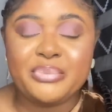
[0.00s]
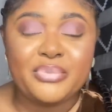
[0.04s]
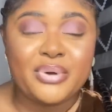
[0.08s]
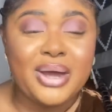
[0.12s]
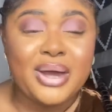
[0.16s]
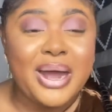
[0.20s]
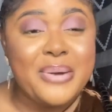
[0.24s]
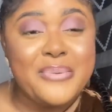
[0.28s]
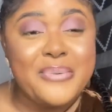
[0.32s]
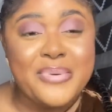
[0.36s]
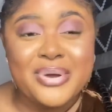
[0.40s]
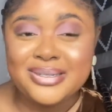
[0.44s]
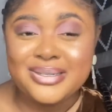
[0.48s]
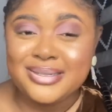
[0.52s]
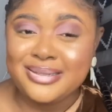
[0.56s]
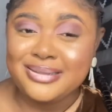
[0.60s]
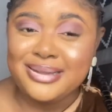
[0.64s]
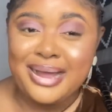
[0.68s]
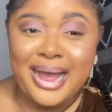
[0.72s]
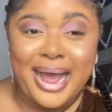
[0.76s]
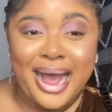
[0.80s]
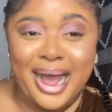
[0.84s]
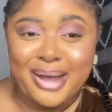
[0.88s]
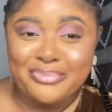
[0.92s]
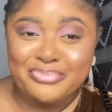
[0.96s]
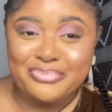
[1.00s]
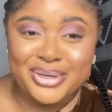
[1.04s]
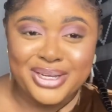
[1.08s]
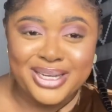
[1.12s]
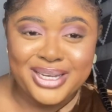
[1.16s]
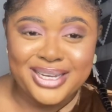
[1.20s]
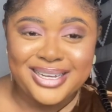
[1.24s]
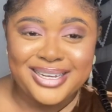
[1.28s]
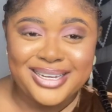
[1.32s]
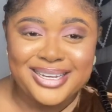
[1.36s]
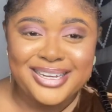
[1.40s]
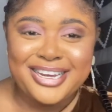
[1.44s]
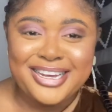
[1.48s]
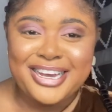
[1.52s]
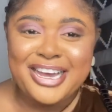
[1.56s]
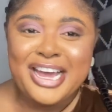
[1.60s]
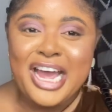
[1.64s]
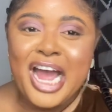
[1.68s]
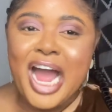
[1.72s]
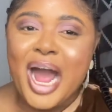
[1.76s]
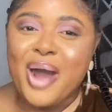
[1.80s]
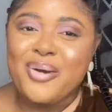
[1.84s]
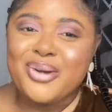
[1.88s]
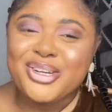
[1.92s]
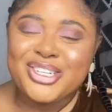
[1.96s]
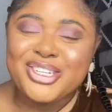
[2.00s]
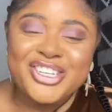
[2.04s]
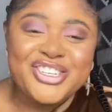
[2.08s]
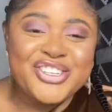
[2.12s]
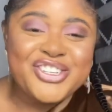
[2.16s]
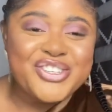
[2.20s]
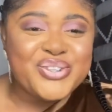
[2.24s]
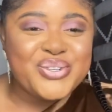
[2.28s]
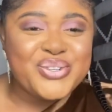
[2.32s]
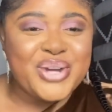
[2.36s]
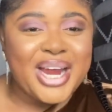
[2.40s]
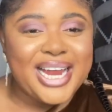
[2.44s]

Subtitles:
but I wasn't happy. I got